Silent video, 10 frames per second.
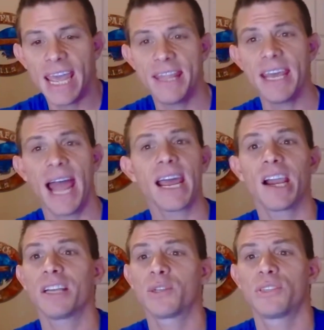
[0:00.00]
And then I
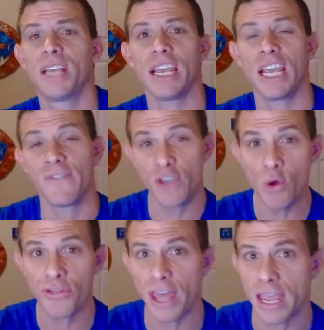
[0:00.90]
got to also say, if
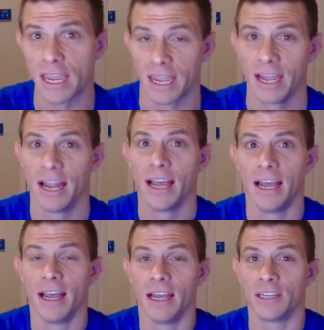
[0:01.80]
you think
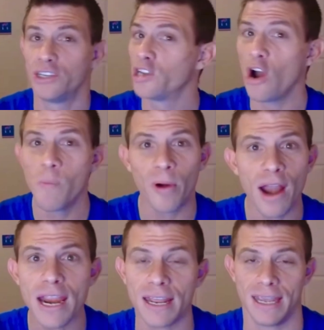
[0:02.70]
Joe
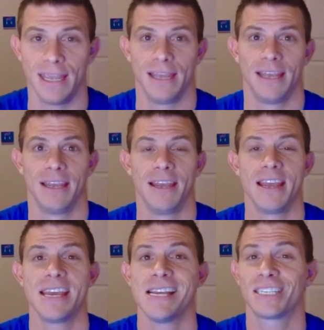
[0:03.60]
Brady
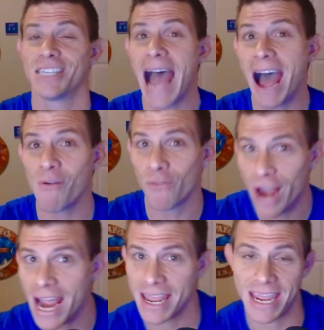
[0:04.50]
is not
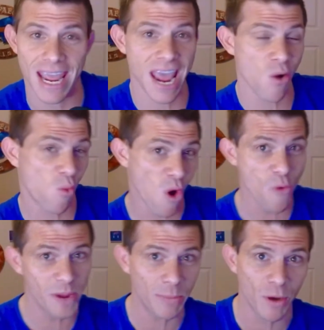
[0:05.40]
ready and
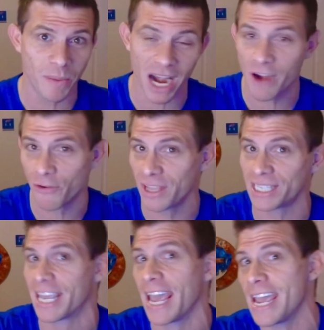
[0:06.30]
won't be prepared for
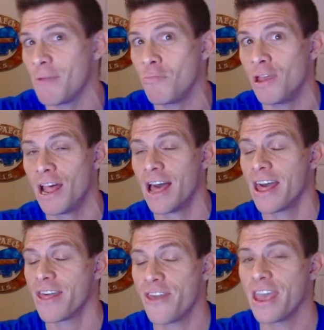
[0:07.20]
this game,
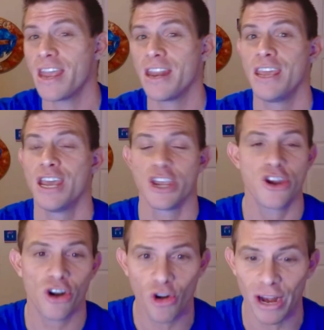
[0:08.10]
then
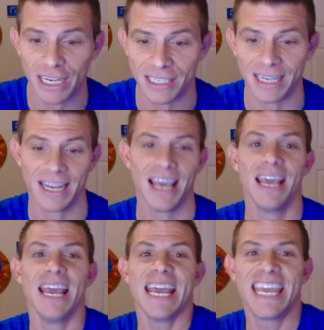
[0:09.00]
you're crazy.
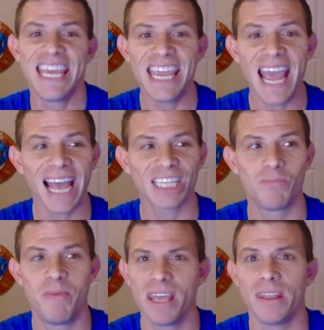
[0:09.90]
He
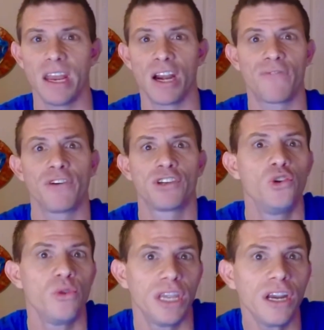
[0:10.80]
has been there for
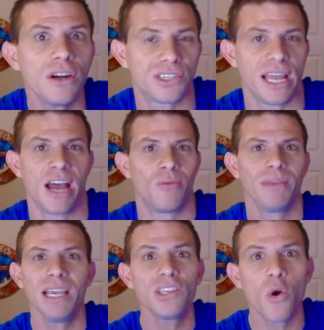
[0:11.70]
2 years now.
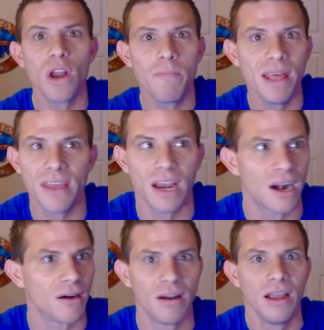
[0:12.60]
He's already been
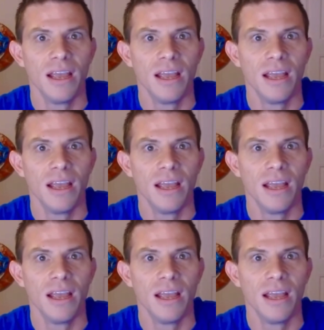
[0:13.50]
there.